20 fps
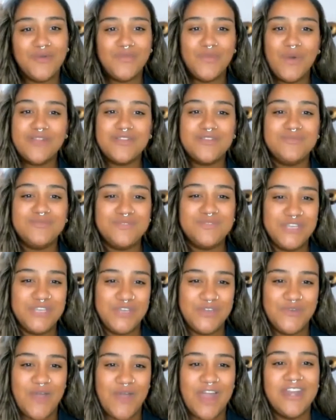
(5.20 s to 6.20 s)
Welcome
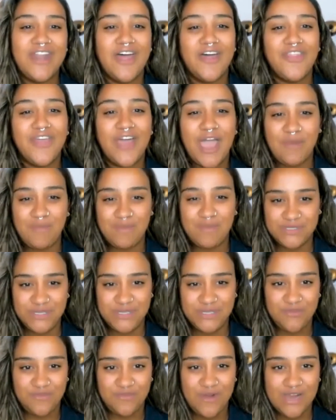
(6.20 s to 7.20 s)
to another
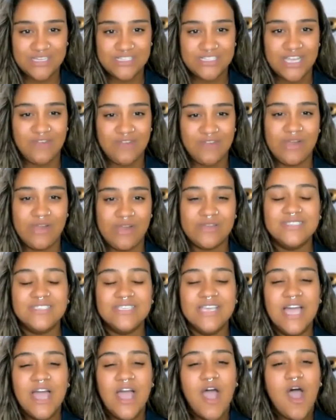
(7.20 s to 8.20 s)
episode of Rectec Reels.